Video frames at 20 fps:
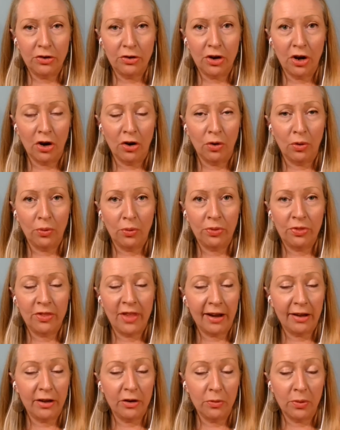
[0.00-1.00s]
know
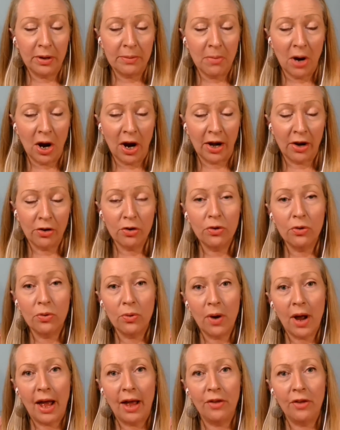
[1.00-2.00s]
that you admire who
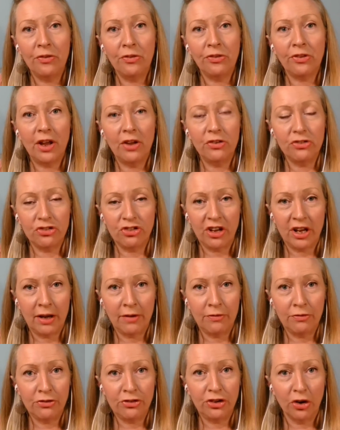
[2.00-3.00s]
has
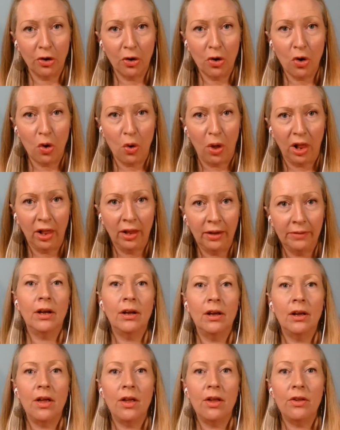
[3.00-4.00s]
achieved your goal.
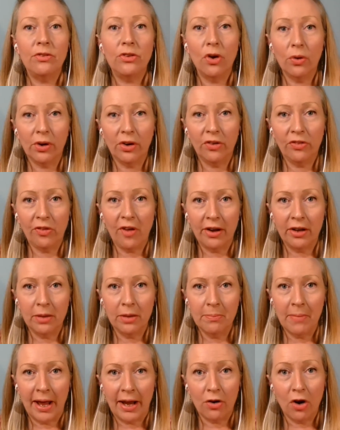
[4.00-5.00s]
Notice how you
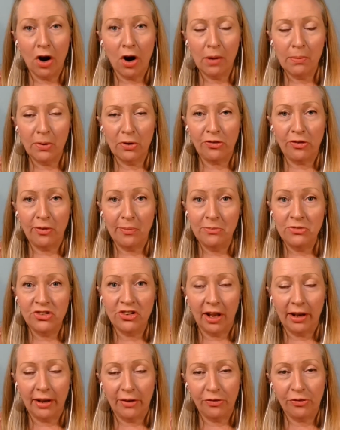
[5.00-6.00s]
might harbor some
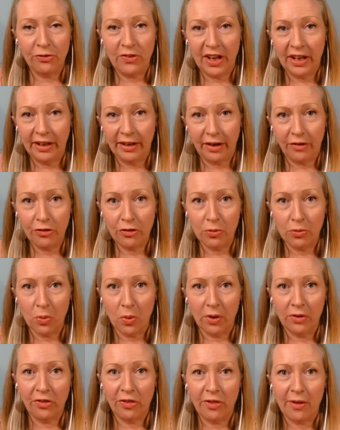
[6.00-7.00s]
jealous feelings
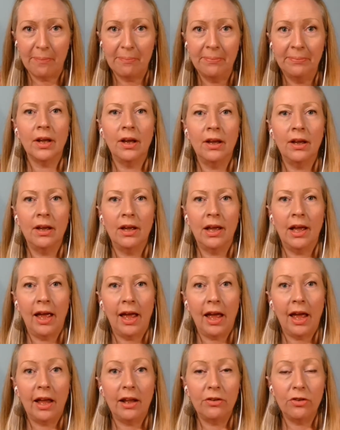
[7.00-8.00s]
towards them.
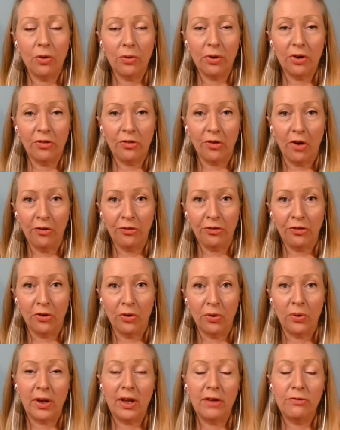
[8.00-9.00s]
And notice
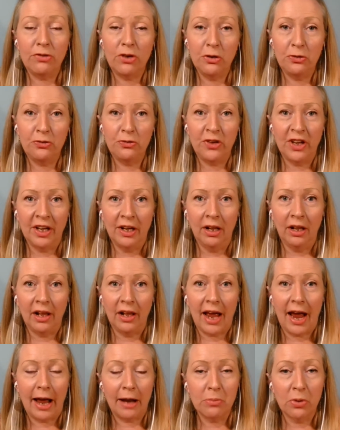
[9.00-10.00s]
also if you feel
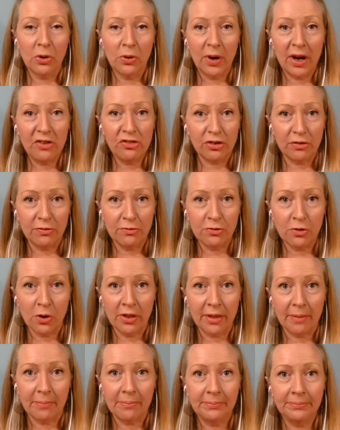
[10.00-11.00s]
admiration for
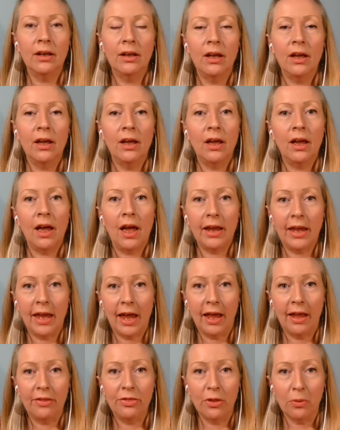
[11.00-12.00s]
them.
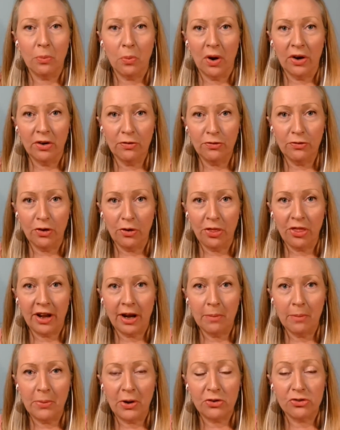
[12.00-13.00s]
Again, the wonderful
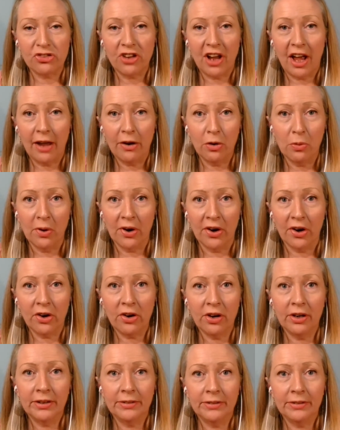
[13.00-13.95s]
thing about shadow work